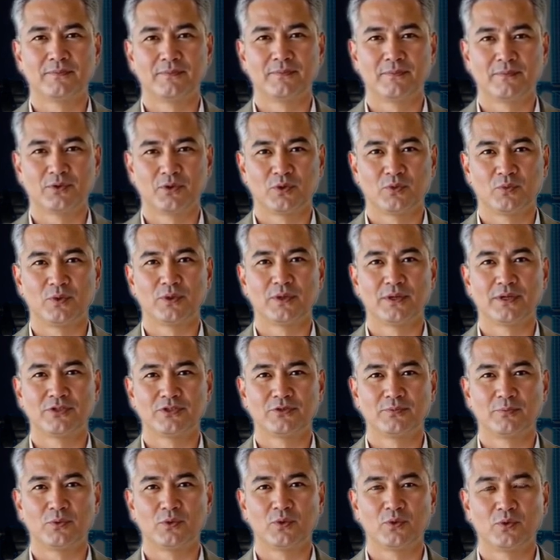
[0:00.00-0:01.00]
You will
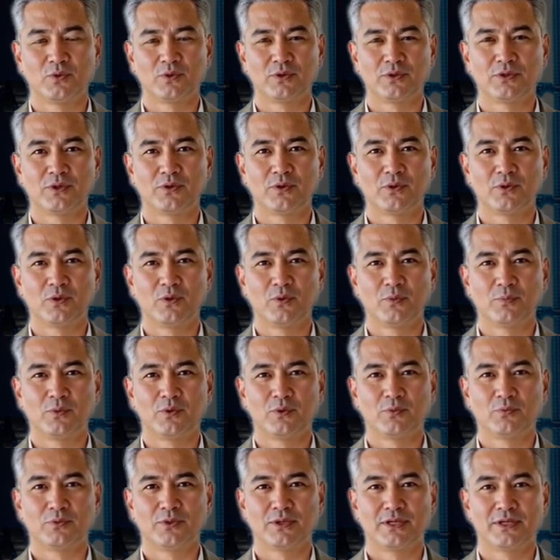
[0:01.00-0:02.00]
explore the
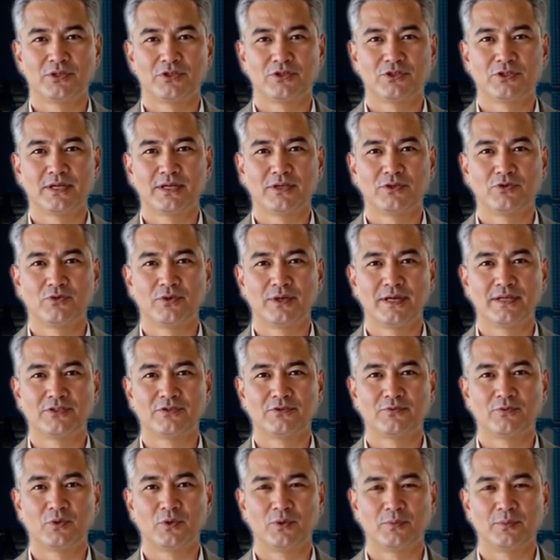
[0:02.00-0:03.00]
global reach and
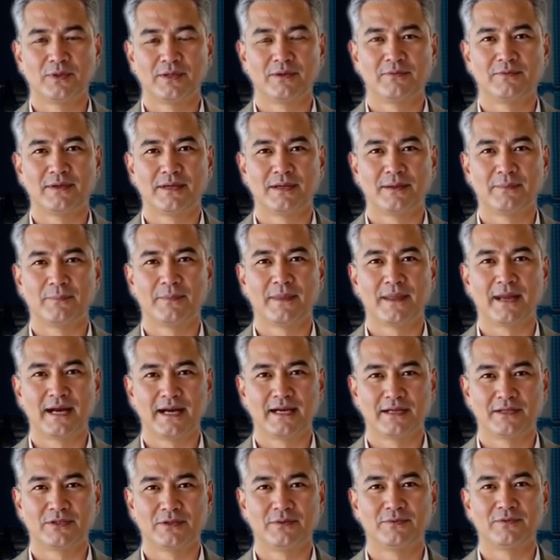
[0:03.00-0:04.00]
transformative
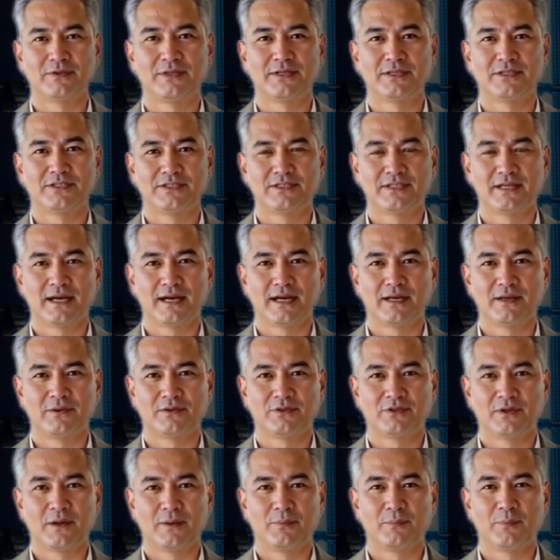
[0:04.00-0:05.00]
impact of these styles
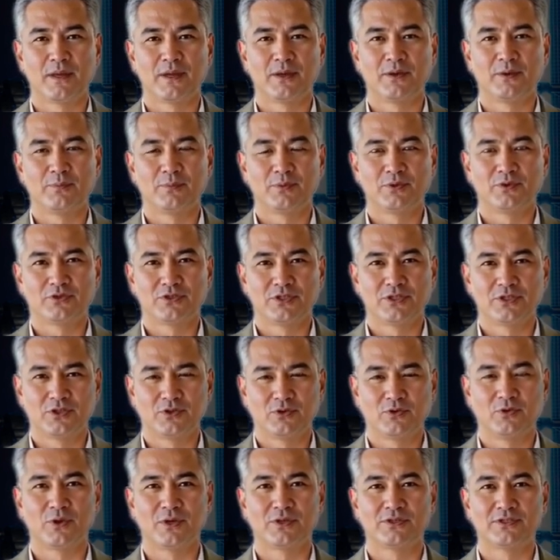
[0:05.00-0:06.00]
on modern music
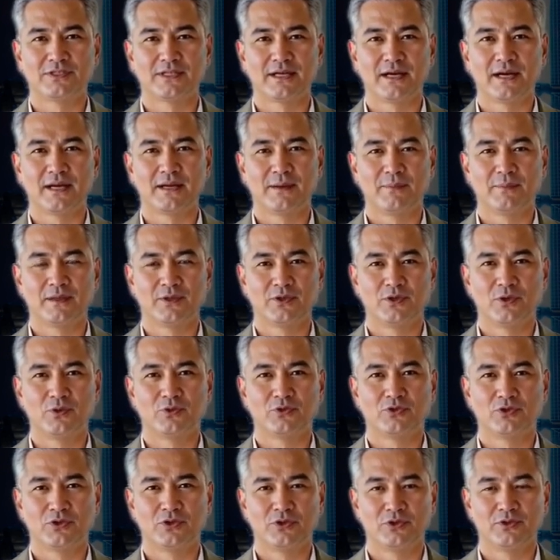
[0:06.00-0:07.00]
across time and
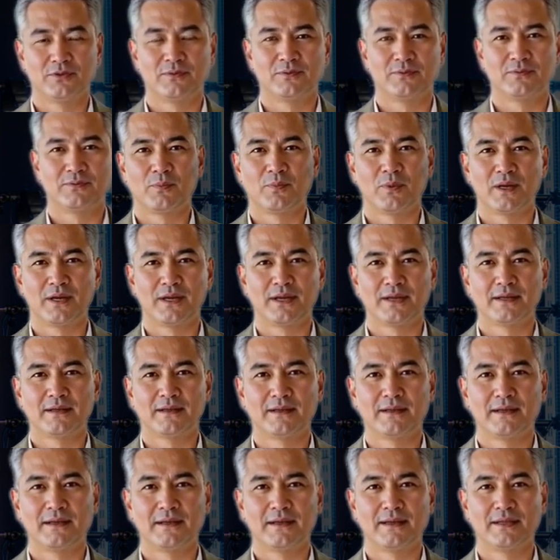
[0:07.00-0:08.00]
culture. 1.
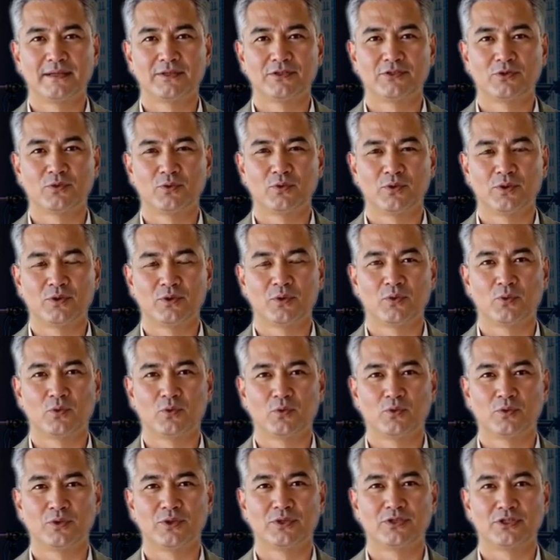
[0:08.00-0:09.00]
Historical
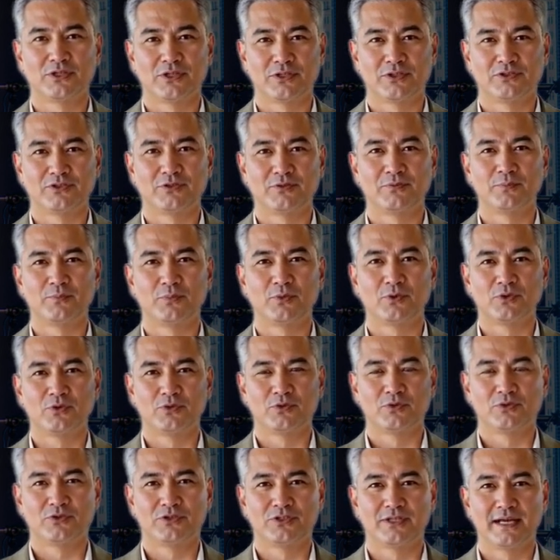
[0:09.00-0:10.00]
origins of
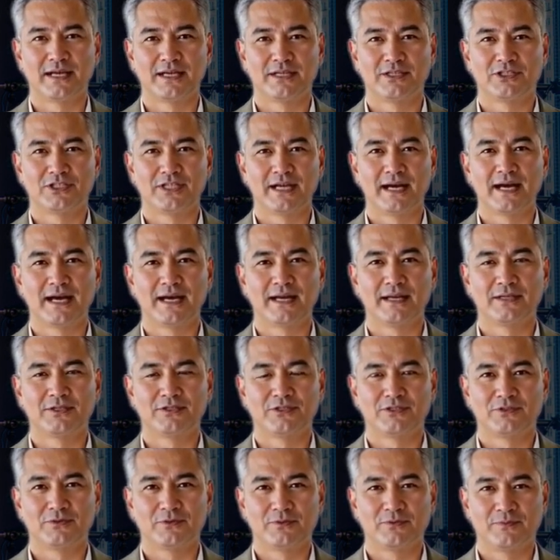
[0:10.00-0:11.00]
blues and jazz.